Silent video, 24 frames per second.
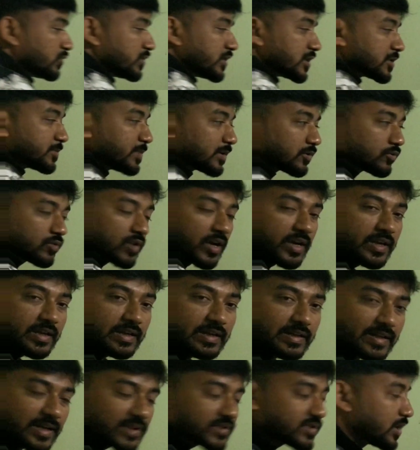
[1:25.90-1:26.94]
respect to the
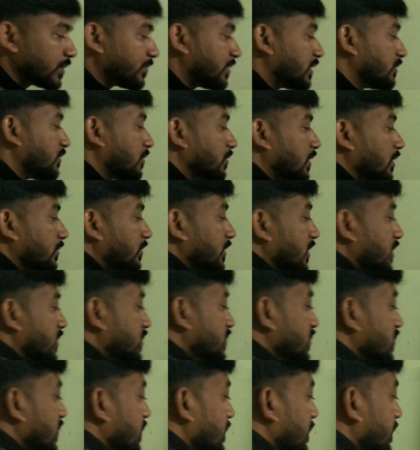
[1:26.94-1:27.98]
inertial frame of
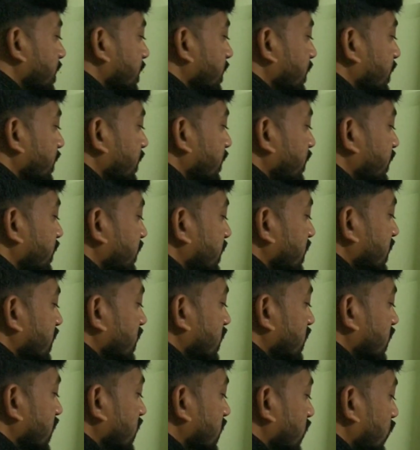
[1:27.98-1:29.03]
reference.
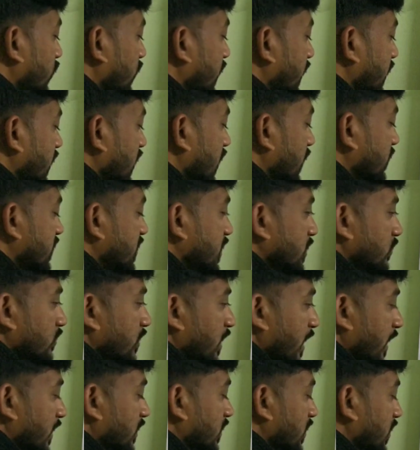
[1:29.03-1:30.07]
Then the weight mg
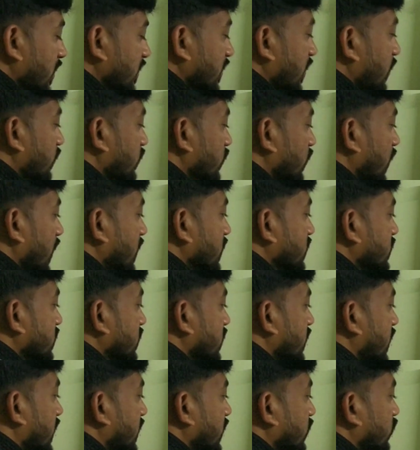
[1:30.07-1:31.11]
will act downwards
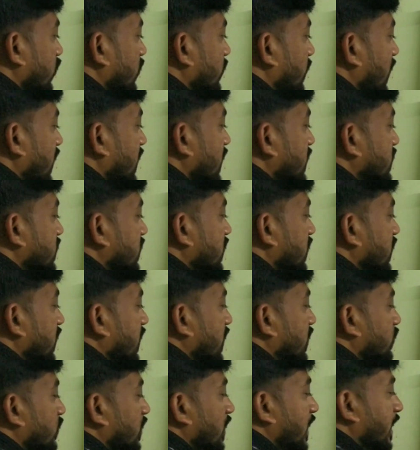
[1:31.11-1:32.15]
and normal direction
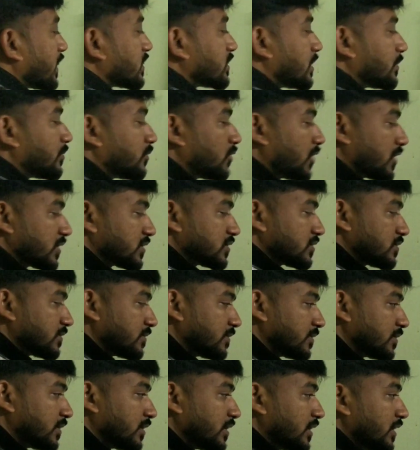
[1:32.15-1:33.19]
n will act upwards.
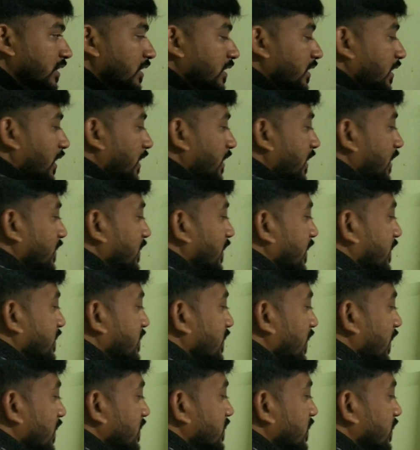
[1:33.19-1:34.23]
And here the
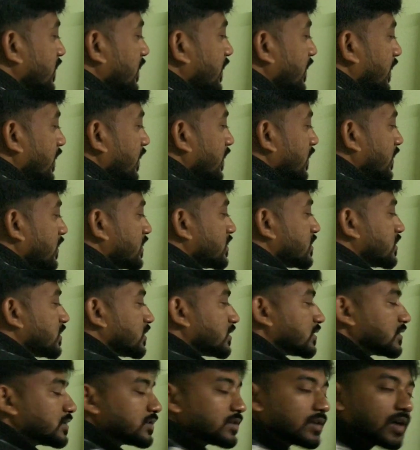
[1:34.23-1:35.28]
acceleration a is
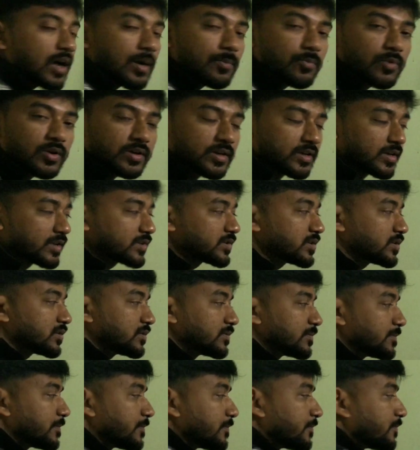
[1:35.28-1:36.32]
upward direction.
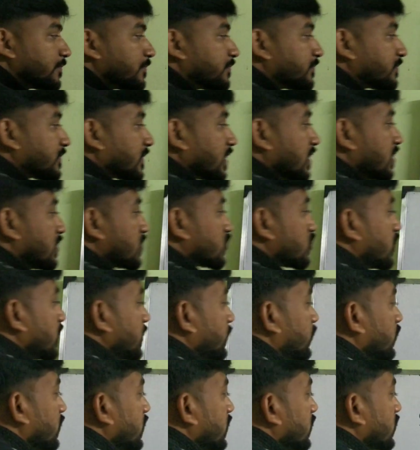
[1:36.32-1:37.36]
So
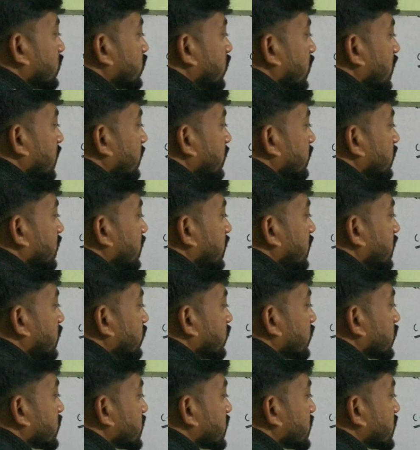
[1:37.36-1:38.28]
if we talk about the Newton's